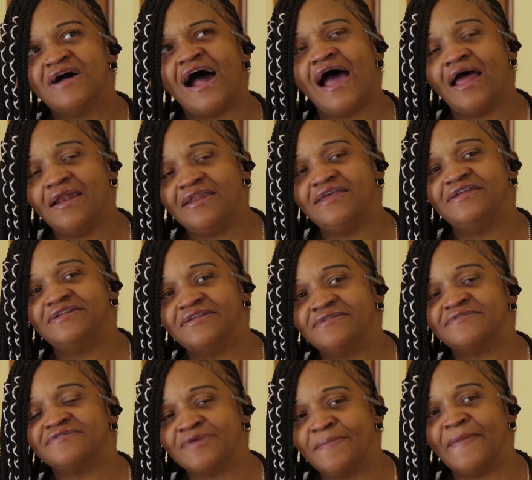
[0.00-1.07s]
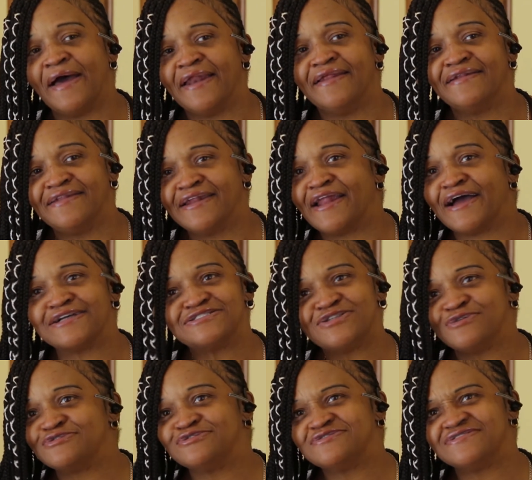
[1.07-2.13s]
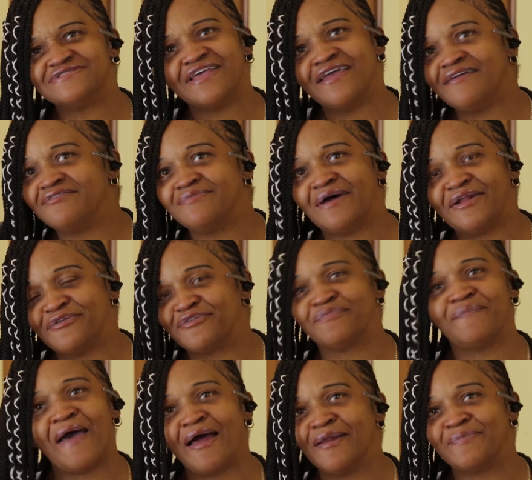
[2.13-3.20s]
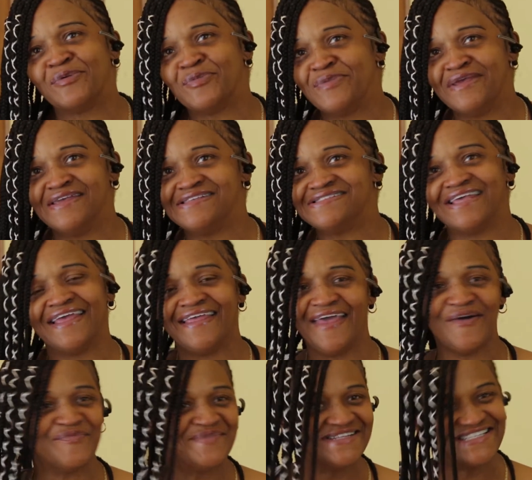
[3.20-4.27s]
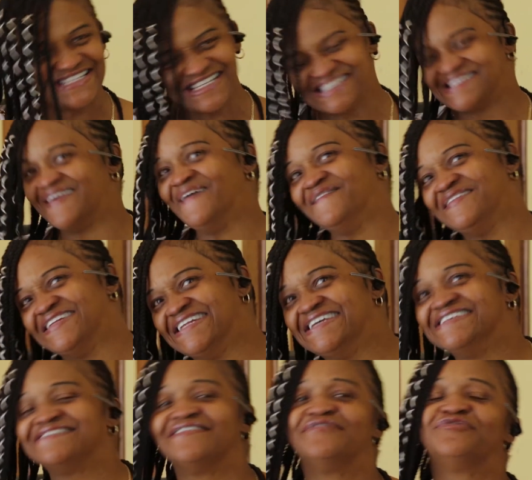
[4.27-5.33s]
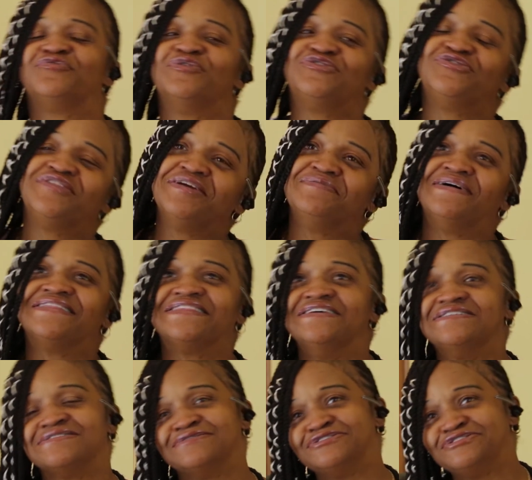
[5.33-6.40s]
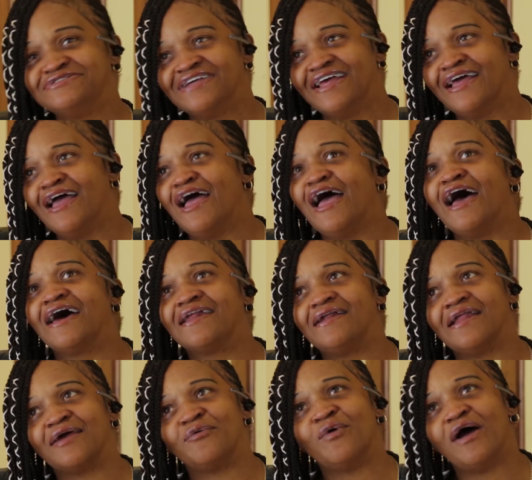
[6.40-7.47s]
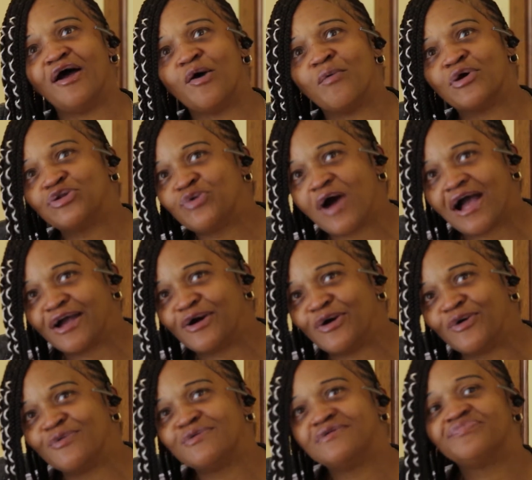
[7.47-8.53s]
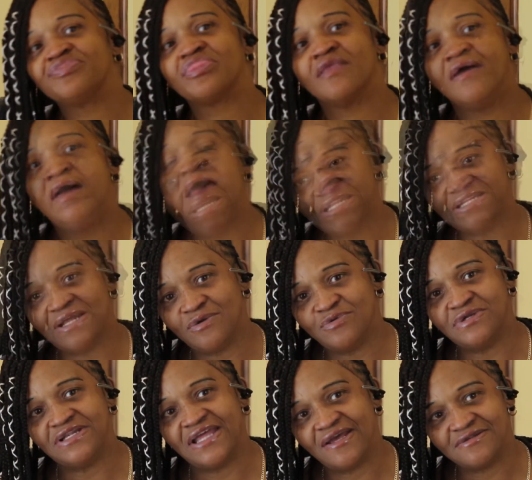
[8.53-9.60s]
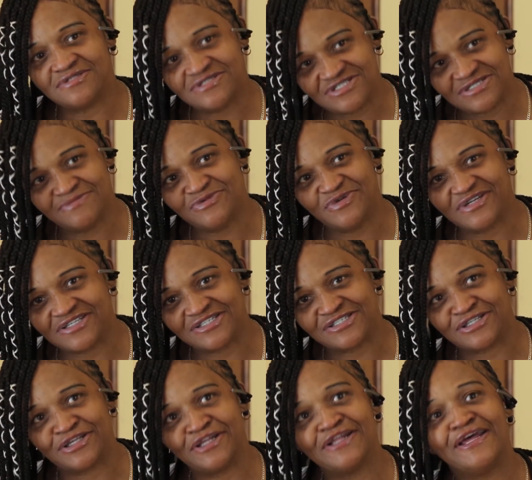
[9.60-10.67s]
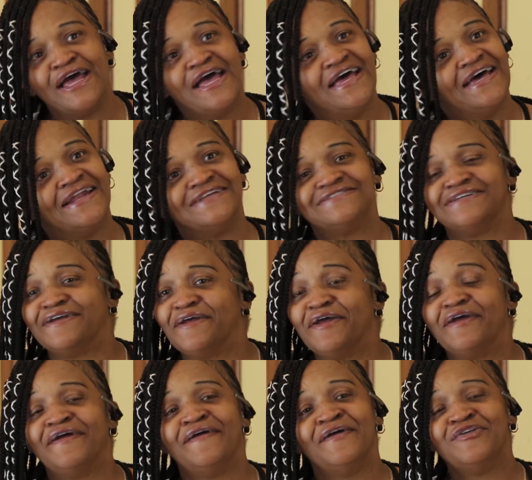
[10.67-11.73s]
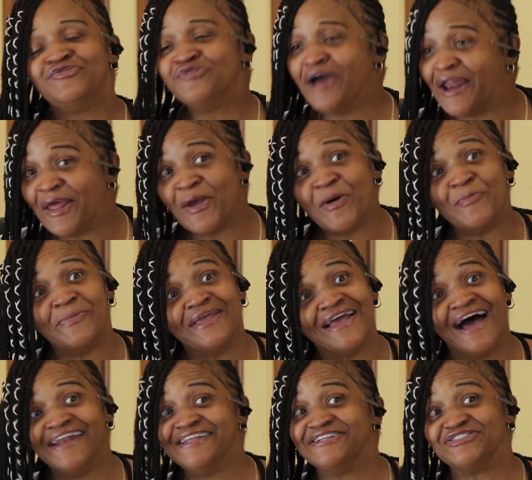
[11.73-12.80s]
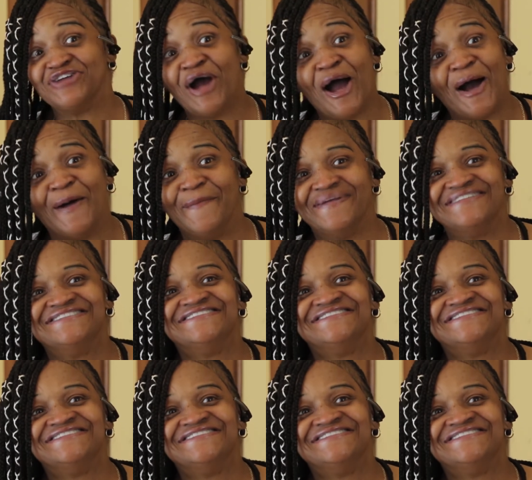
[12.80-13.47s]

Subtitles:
I needed somebody that I could talk to because everybody was piled up on me and say, help me this, and what you think about this, and I'm like, wow, where do I go? The minute I went down to Jimmy Richardson and I said, you gotta help me, I need a job.